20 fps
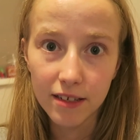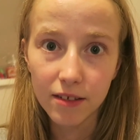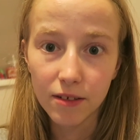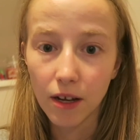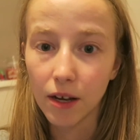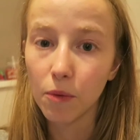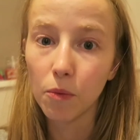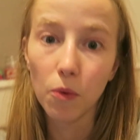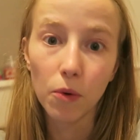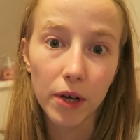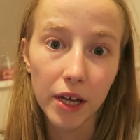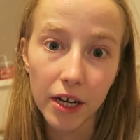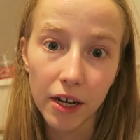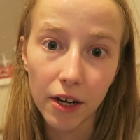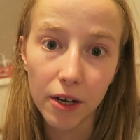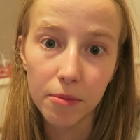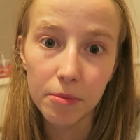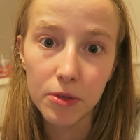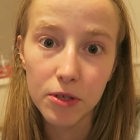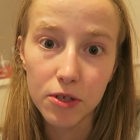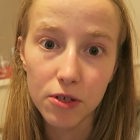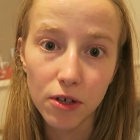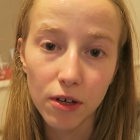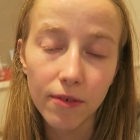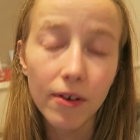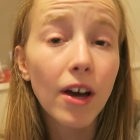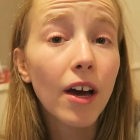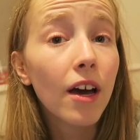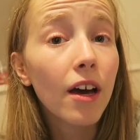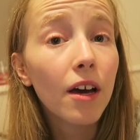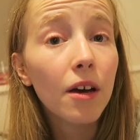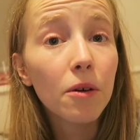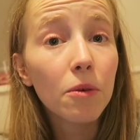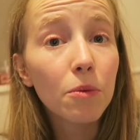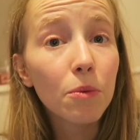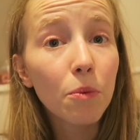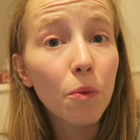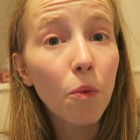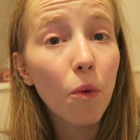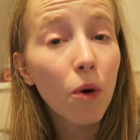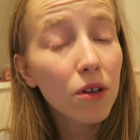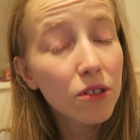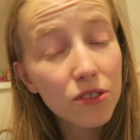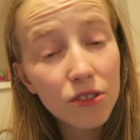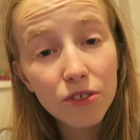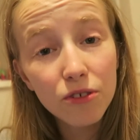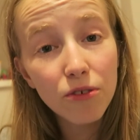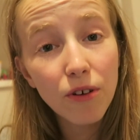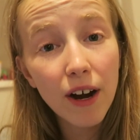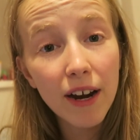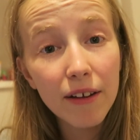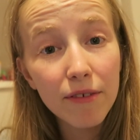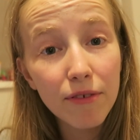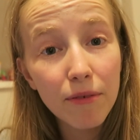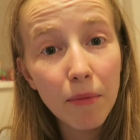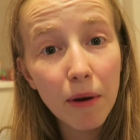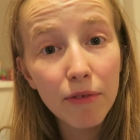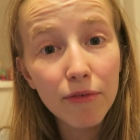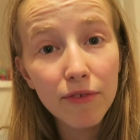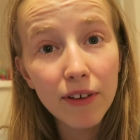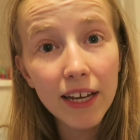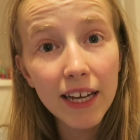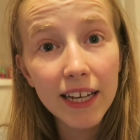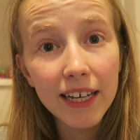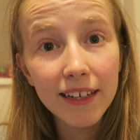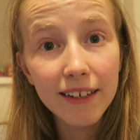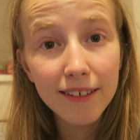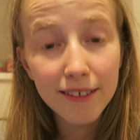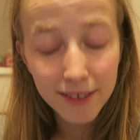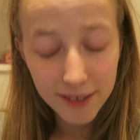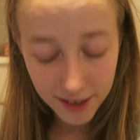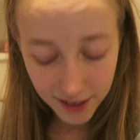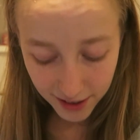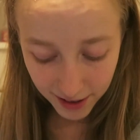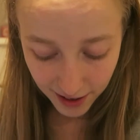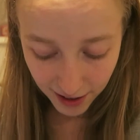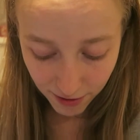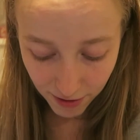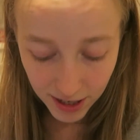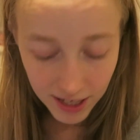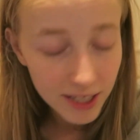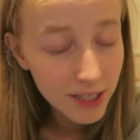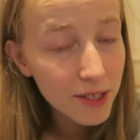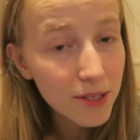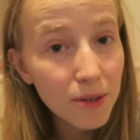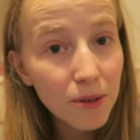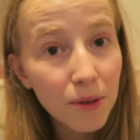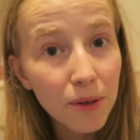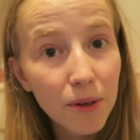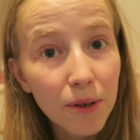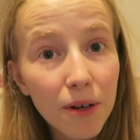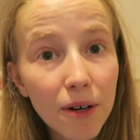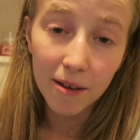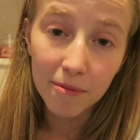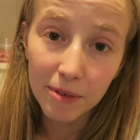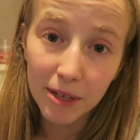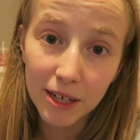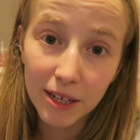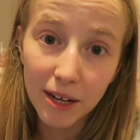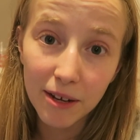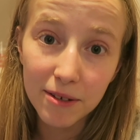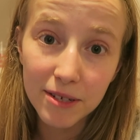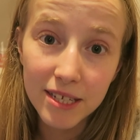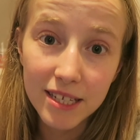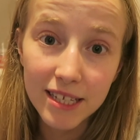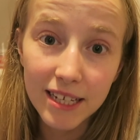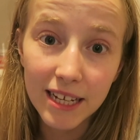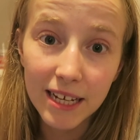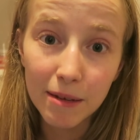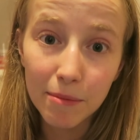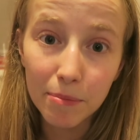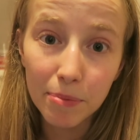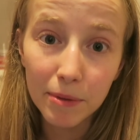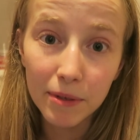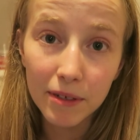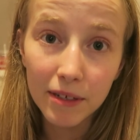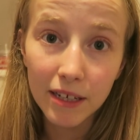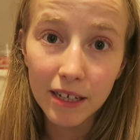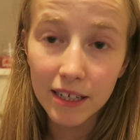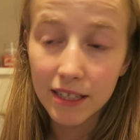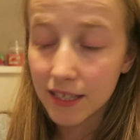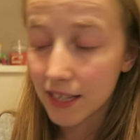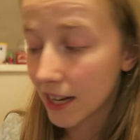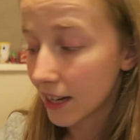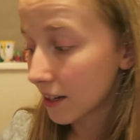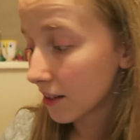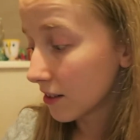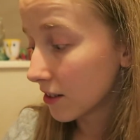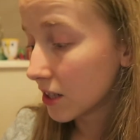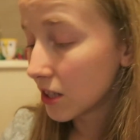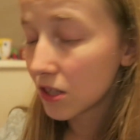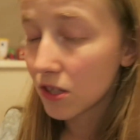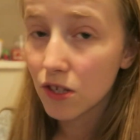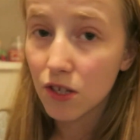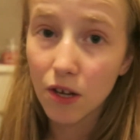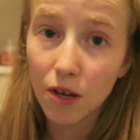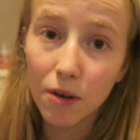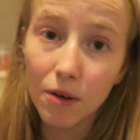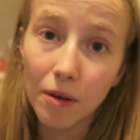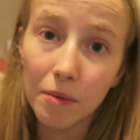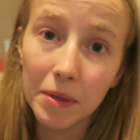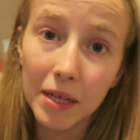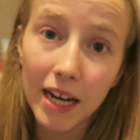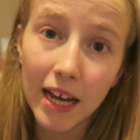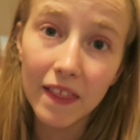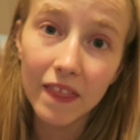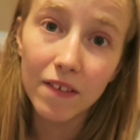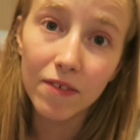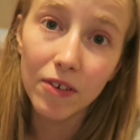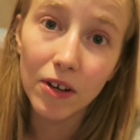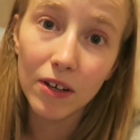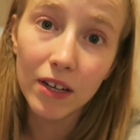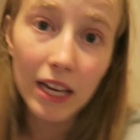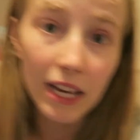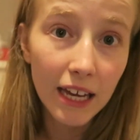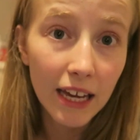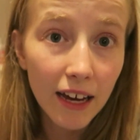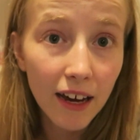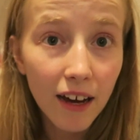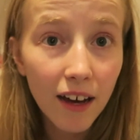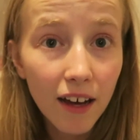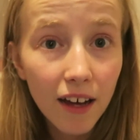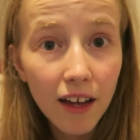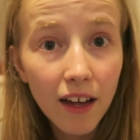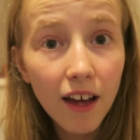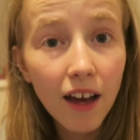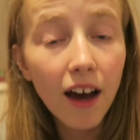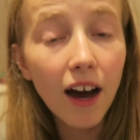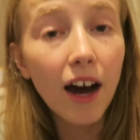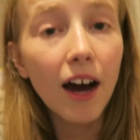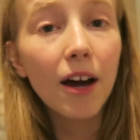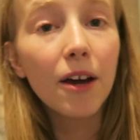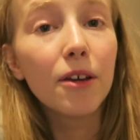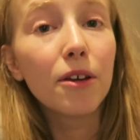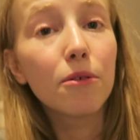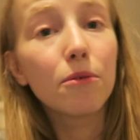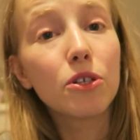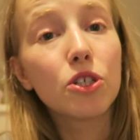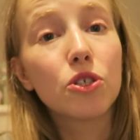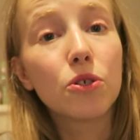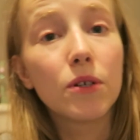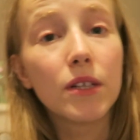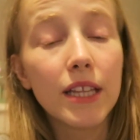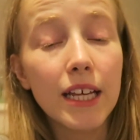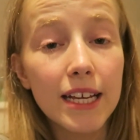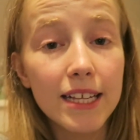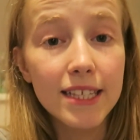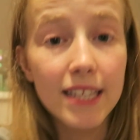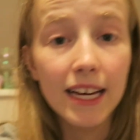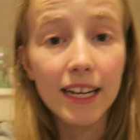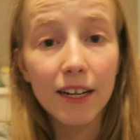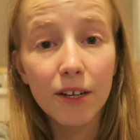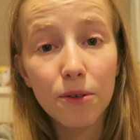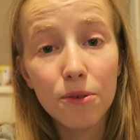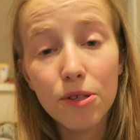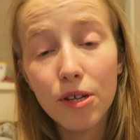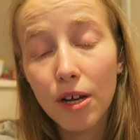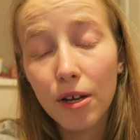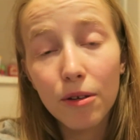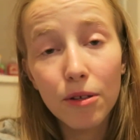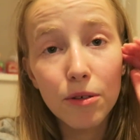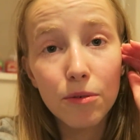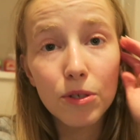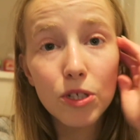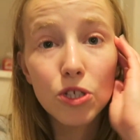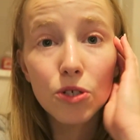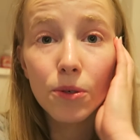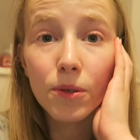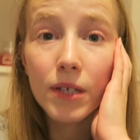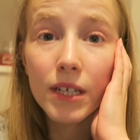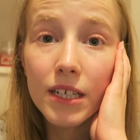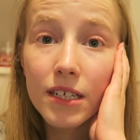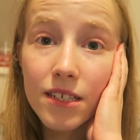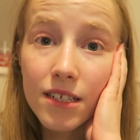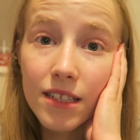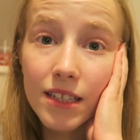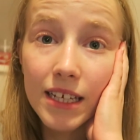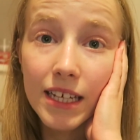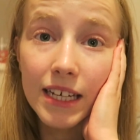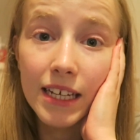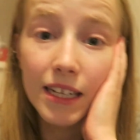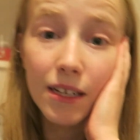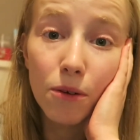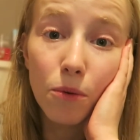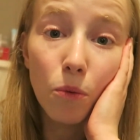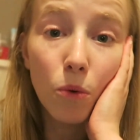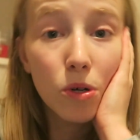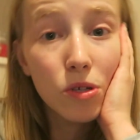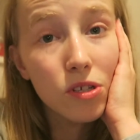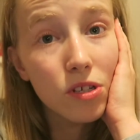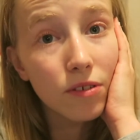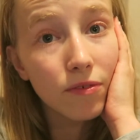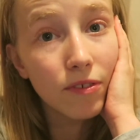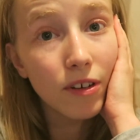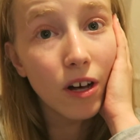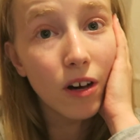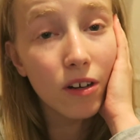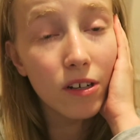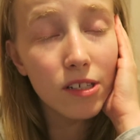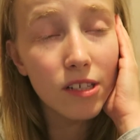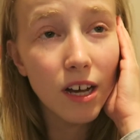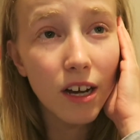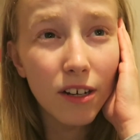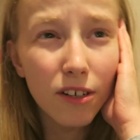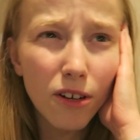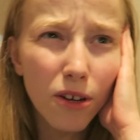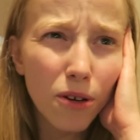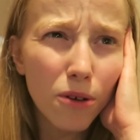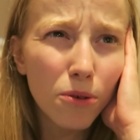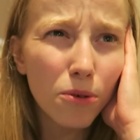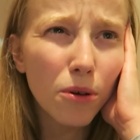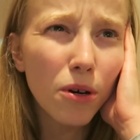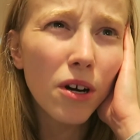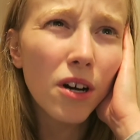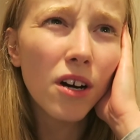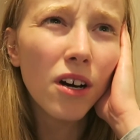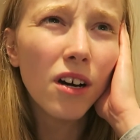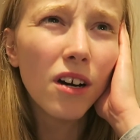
and like walking home and stuff, wasn't great for my feet because they're really sore. I'm gonna go to sleep in a second, so I'm gonna end the vlog here. I hope you enjoyed this, and I also hope you enjoyed the Worcester vlogs. I know